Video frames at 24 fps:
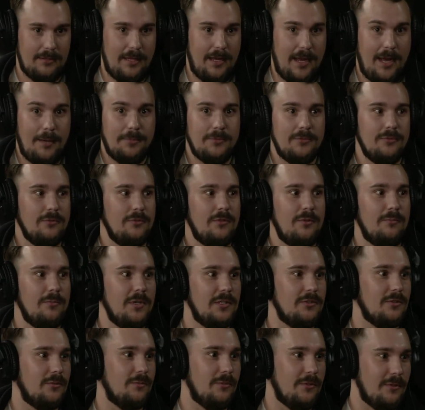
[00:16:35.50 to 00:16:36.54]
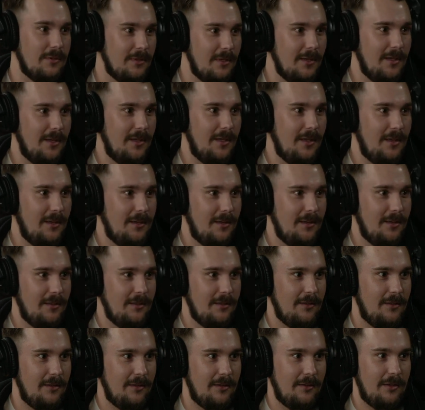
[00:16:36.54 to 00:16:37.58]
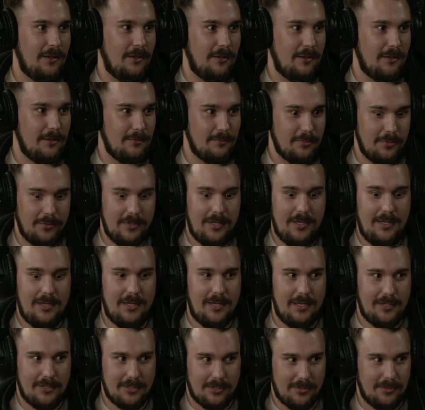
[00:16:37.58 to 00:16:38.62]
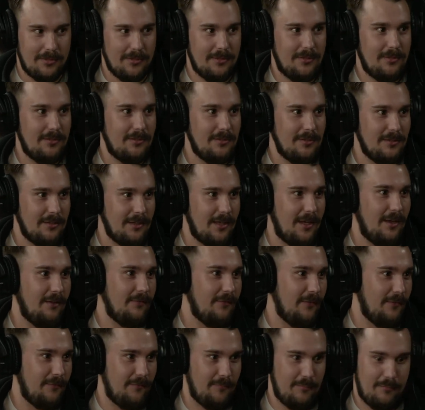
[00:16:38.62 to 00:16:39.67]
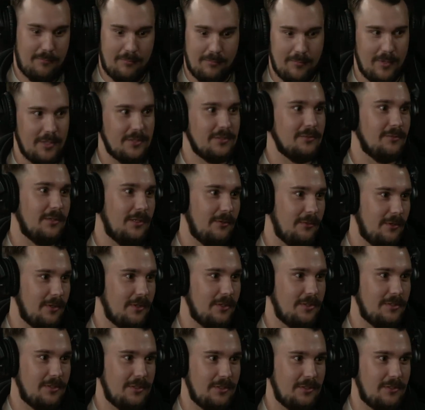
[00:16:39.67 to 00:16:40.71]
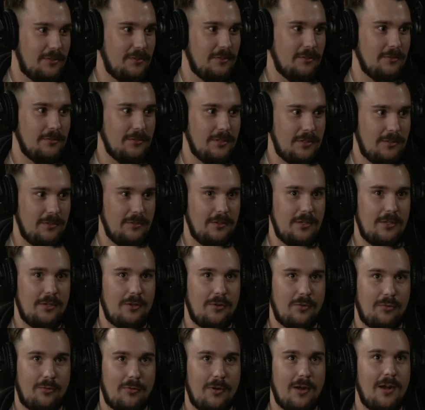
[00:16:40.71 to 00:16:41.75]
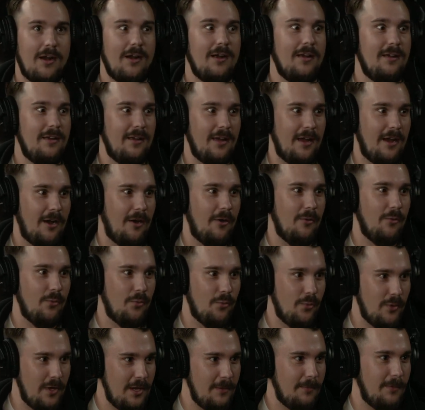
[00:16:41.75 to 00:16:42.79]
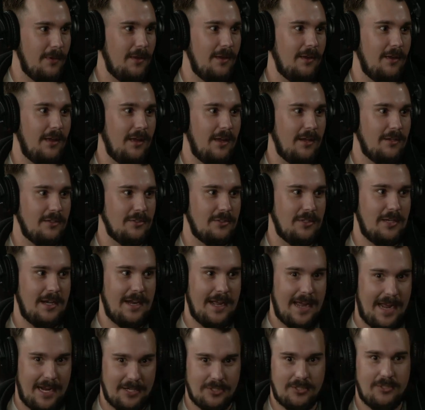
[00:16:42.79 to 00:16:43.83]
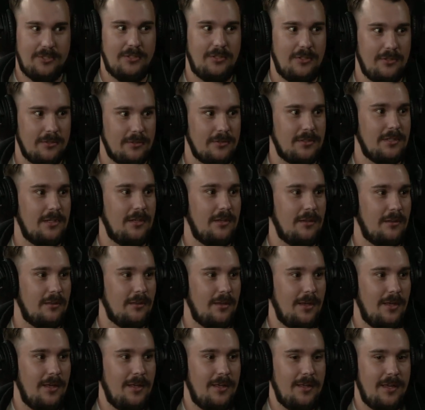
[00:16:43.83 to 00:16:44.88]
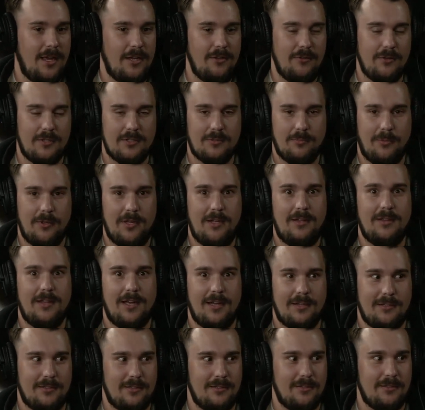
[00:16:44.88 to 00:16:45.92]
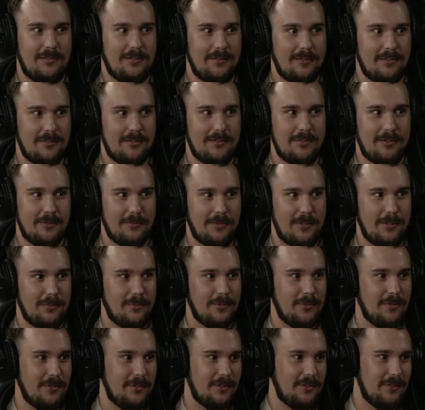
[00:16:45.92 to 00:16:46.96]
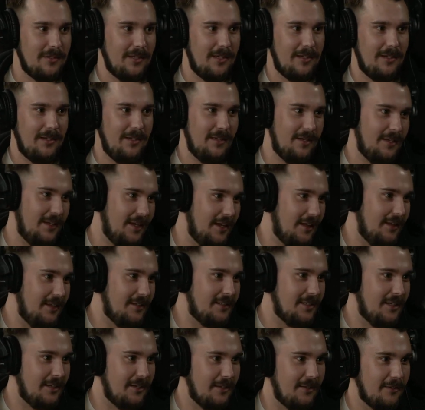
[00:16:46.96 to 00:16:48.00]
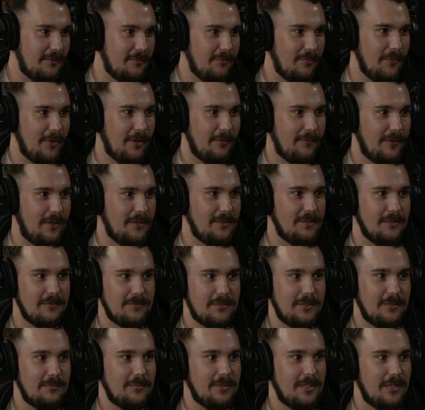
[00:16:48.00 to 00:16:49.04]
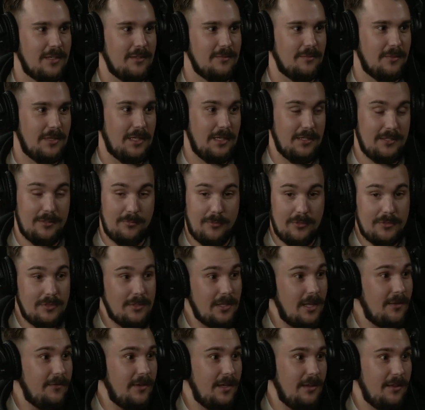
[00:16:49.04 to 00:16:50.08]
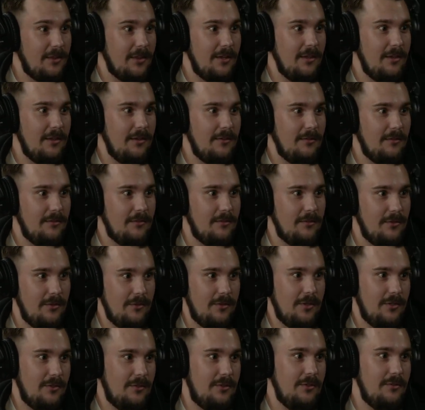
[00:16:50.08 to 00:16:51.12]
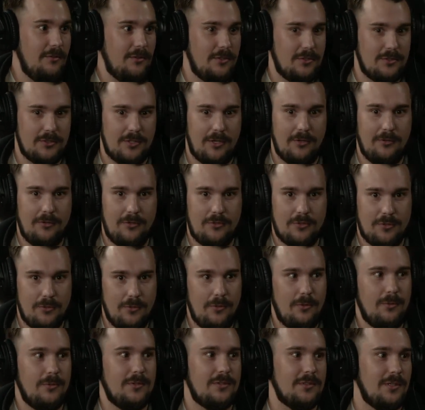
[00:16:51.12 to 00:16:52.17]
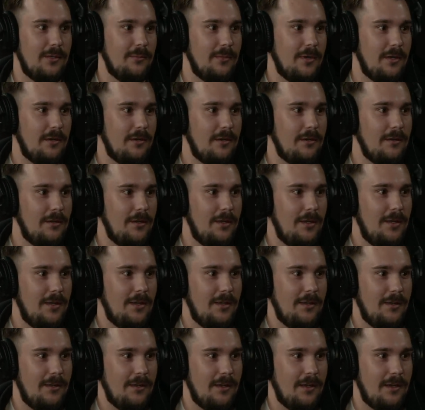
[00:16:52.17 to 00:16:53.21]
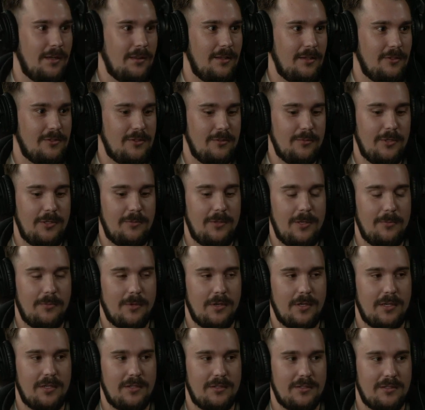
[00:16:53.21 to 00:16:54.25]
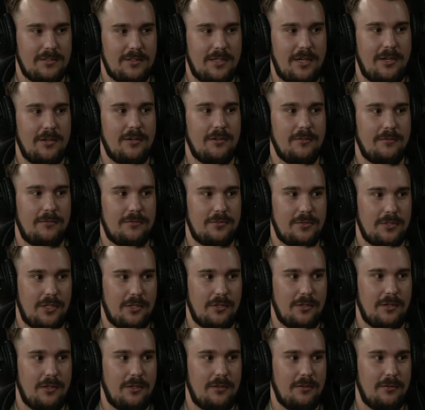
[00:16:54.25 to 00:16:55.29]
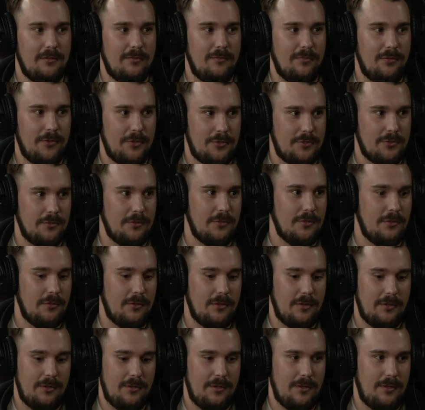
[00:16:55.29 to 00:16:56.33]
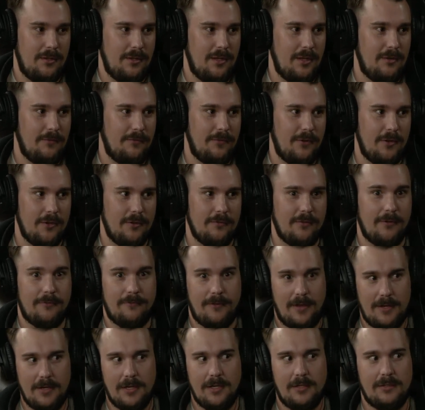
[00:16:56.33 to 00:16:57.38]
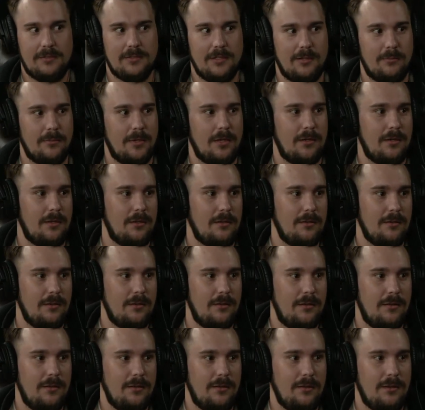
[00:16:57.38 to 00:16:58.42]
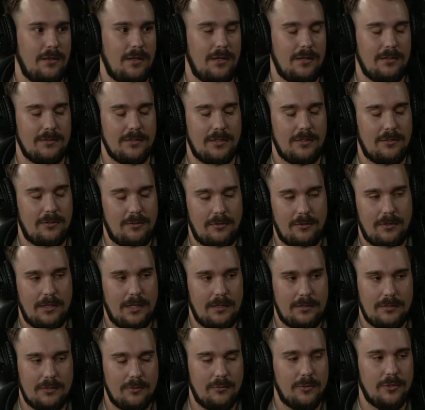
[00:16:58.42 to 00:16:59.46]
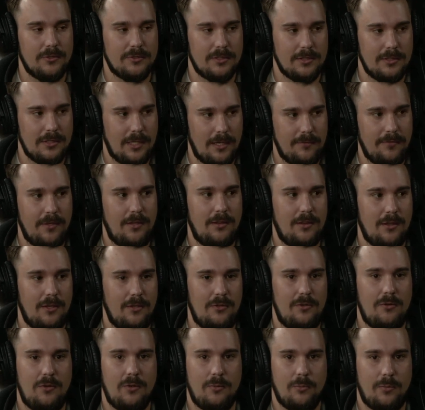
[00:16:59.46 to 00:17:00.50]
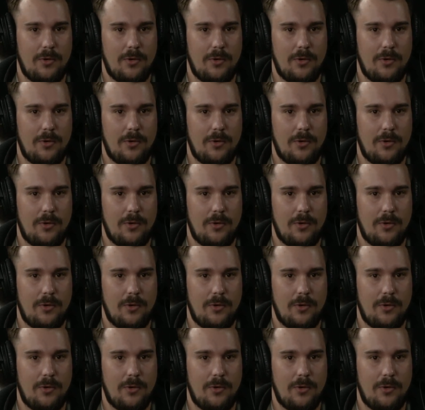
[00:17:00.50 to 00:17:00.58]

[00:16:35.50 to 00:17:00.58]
absolutely miserable a, a complete eternal life of misery where it's just you're literally crying out, weeping, and gnashing your teeth. And you explain that to to people, and and again, yeah, they take it offensive sometimes, but that's the most loving thing you can do is share the truth with somebody. Right. And I think too many people are getting scared of sharing the truth in fear of offending somebody. Right. And it's like, that's the most loving thing you can